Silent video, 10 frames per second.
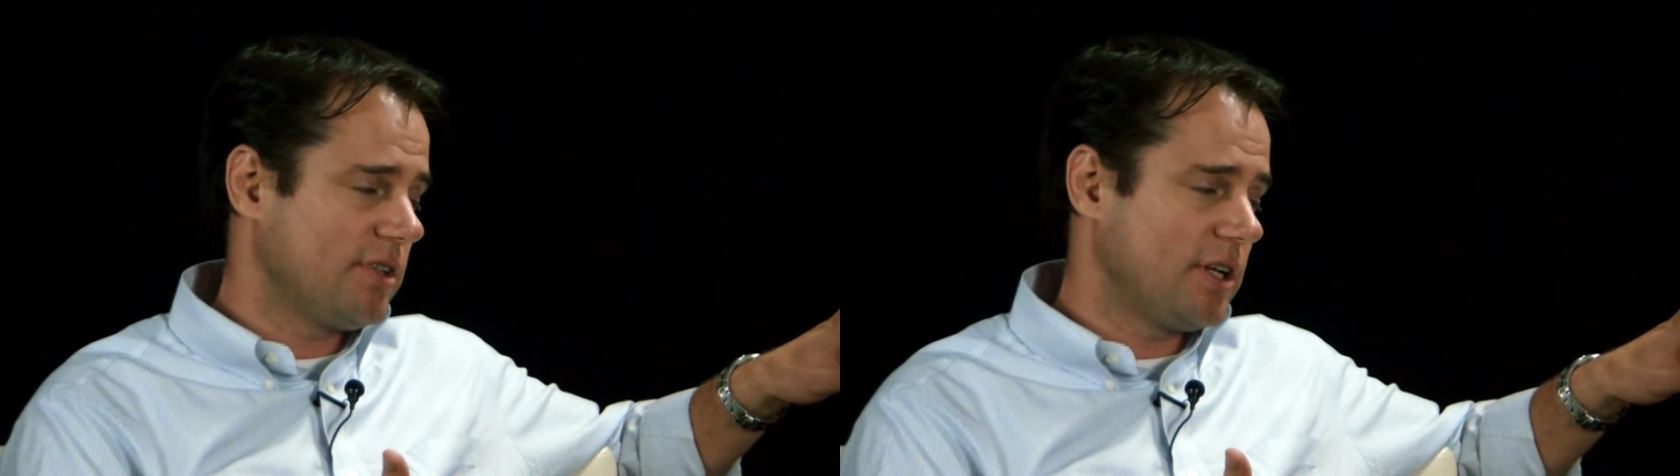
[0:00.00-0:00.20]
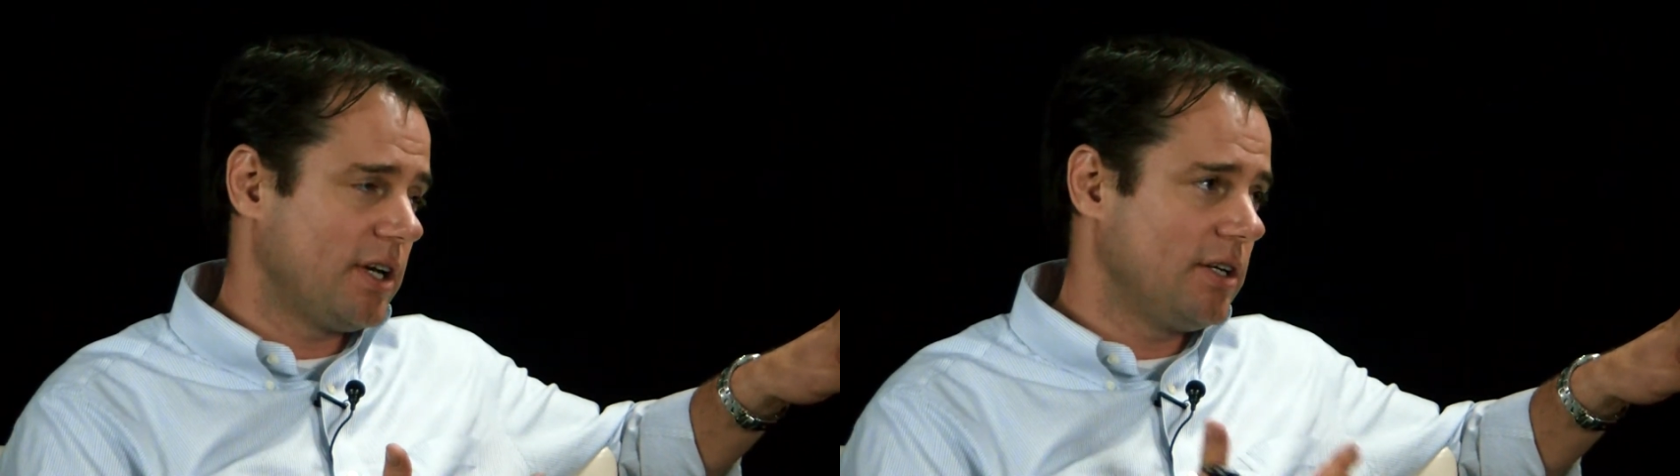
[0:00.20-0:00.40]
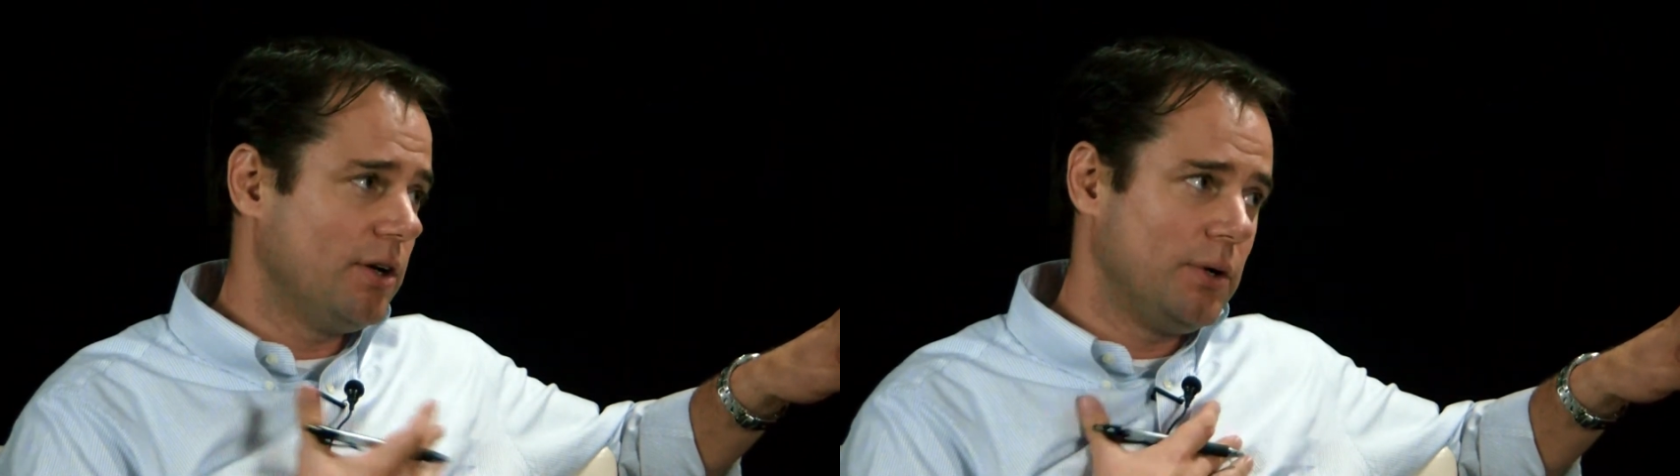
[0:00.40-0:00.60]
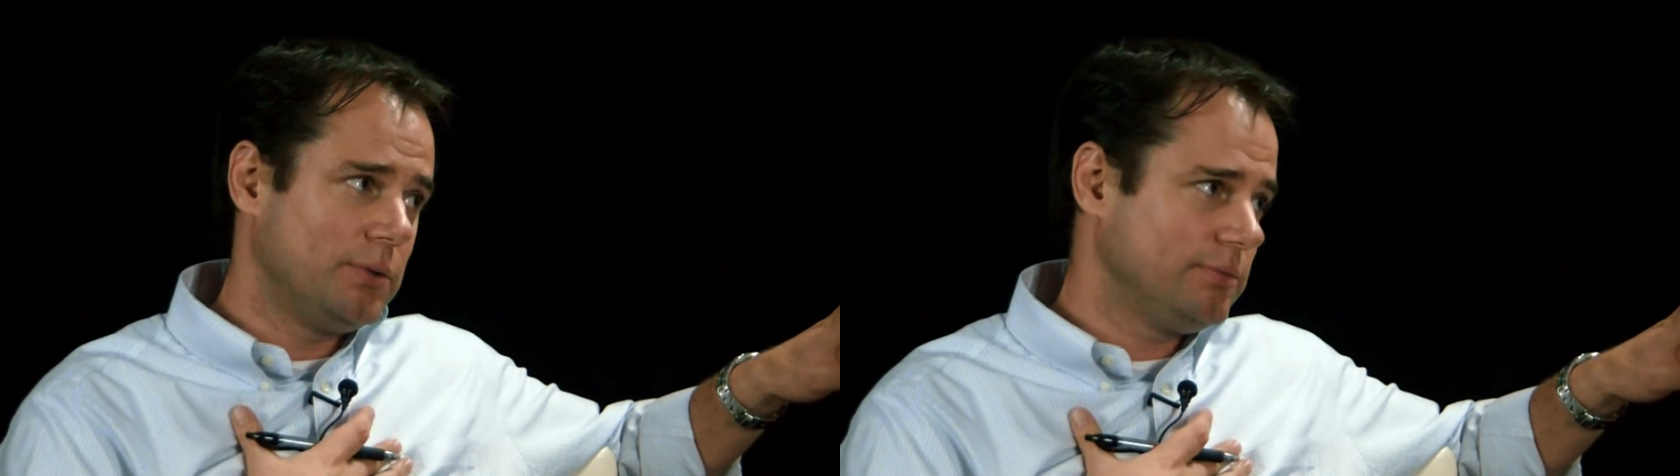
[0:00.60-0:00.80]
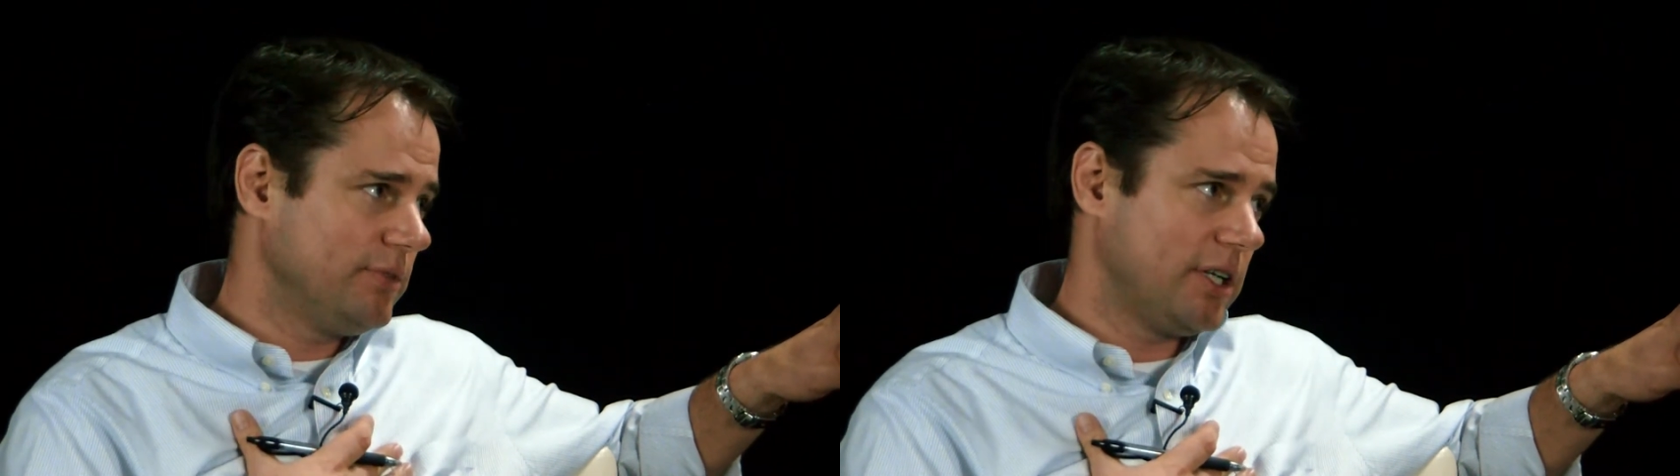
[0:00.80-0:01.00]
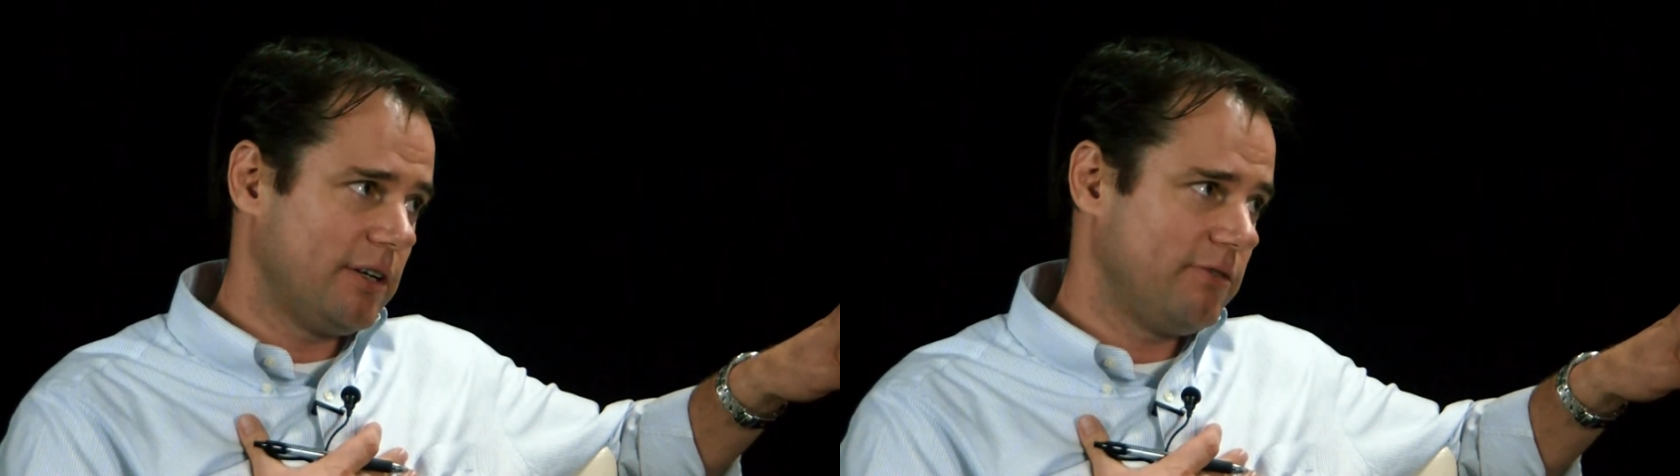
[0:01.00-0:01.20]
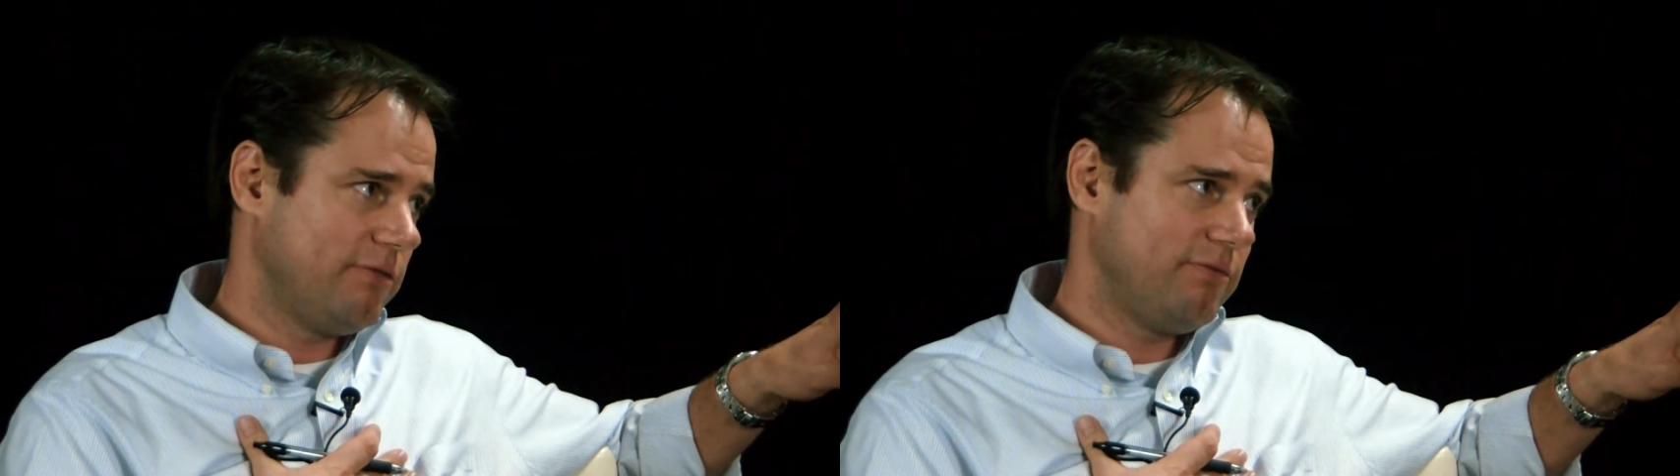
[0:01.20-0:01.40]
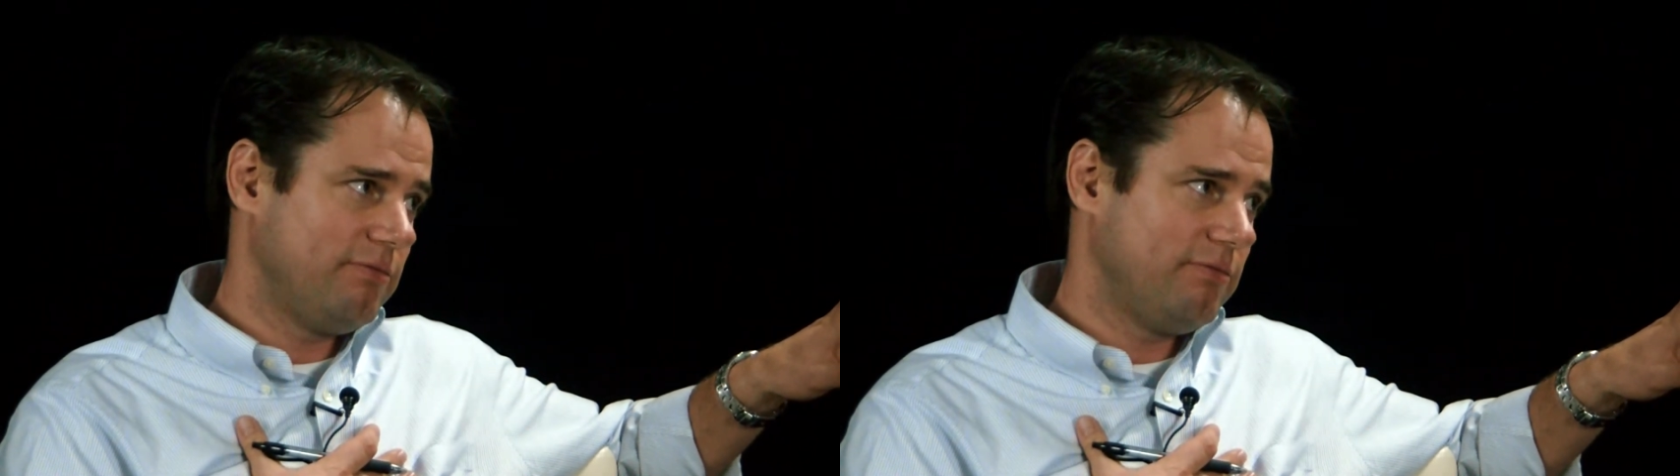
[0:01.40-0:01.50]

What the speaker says: that I know that I've